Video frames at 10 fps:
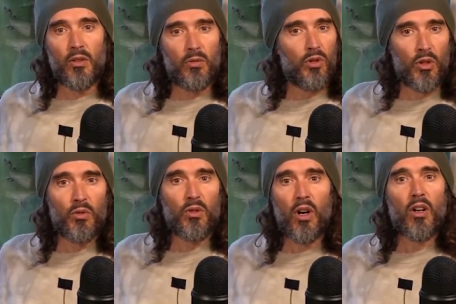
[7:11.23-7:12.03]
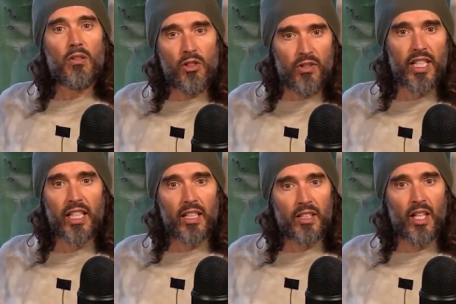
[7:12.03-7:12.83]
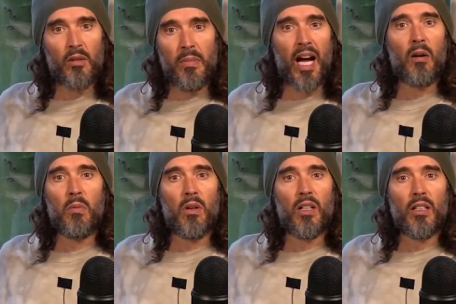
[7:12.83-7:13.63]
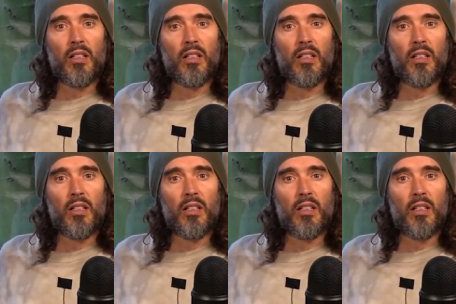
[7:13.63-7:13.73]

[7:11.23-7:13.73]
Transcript: You do not drink no matter what,